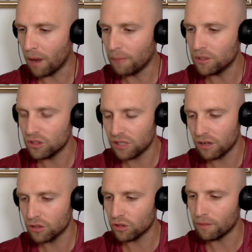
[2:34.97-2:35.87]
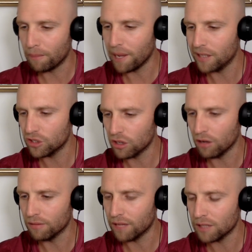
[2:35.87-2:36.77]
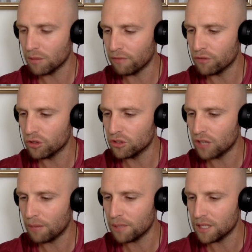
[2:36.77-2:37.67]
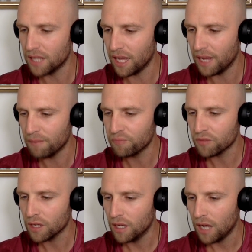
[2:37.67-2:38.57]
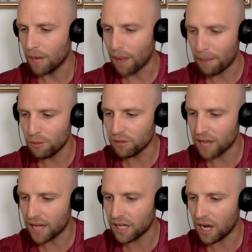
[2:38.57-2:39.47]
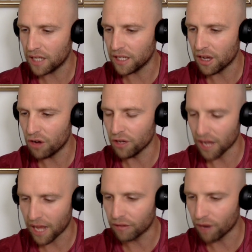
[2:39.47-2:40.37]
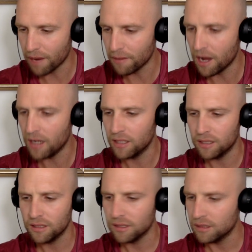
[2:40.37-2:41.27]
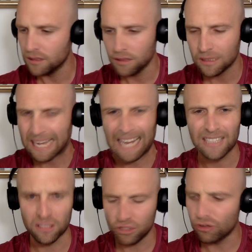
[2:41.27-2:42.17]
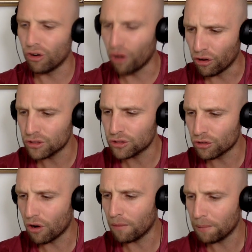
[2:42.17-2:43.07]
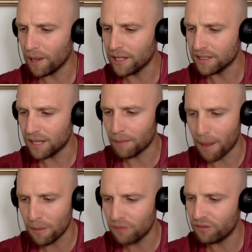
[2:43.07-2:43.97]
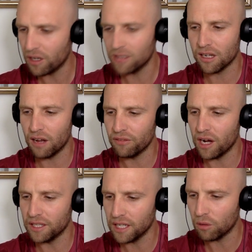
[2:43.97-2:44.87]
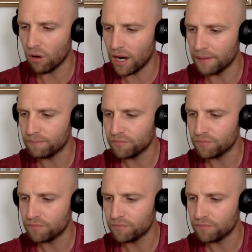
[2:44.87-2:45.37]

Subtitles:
Amat Tesera is on the bench, so that's my first sub in there. I'm happy with Lakai and Leota and Raymer. Gun, strong players there. I'm happy with Fakatava and Nick White.